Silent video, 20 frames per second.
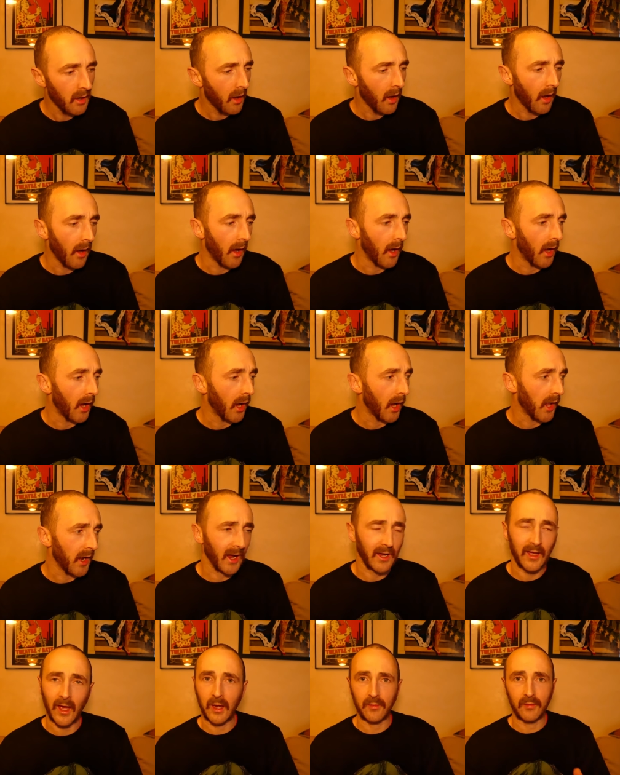Uh, and I
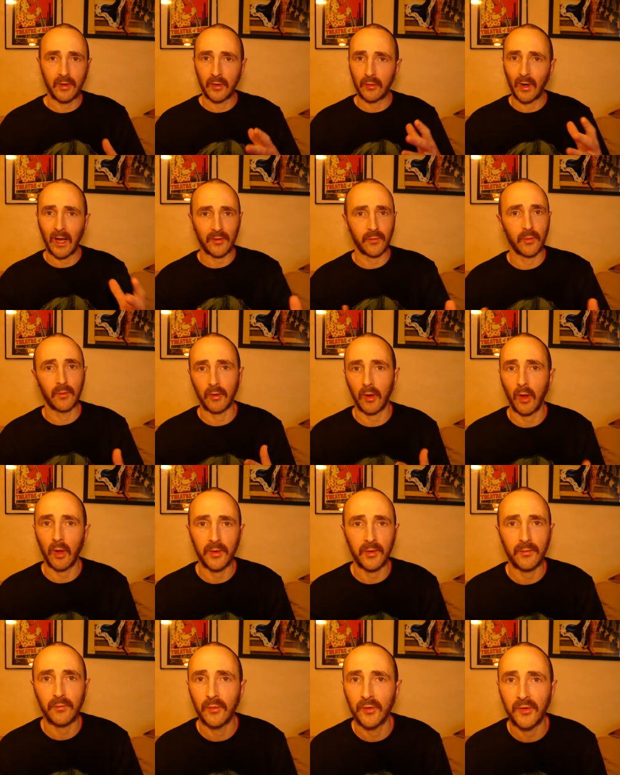kind of interact with a lot of
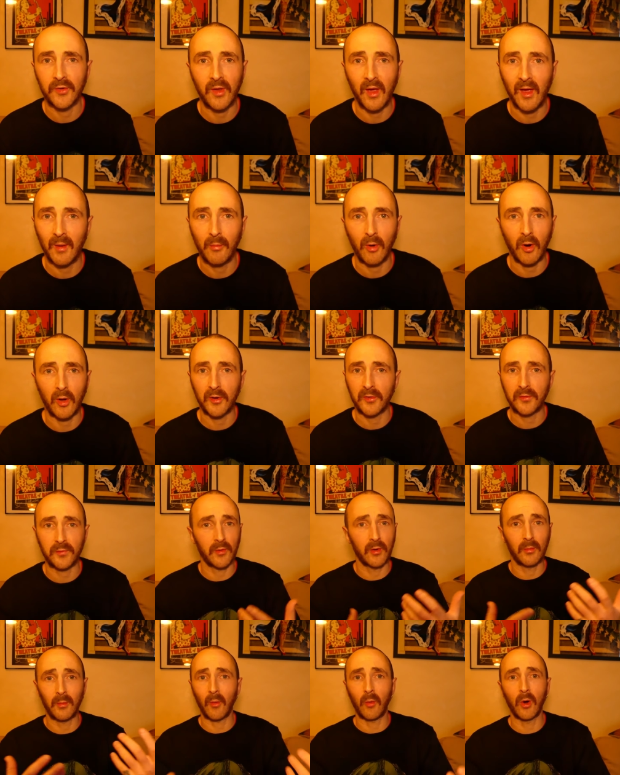different skateboarders
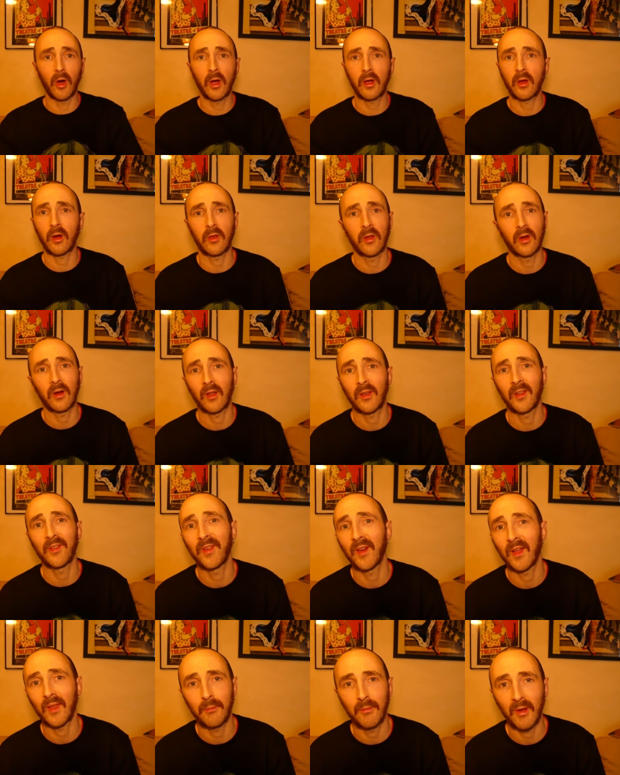through my work on a, on a
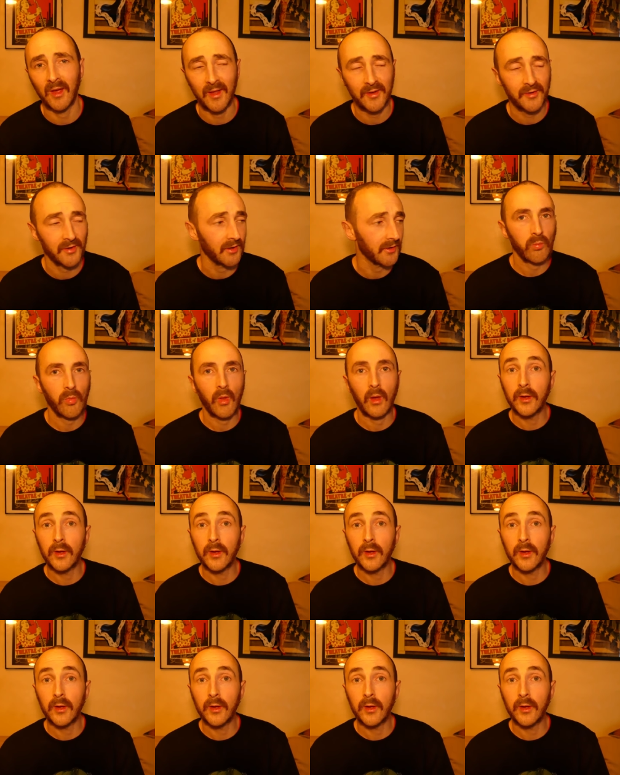daily basis.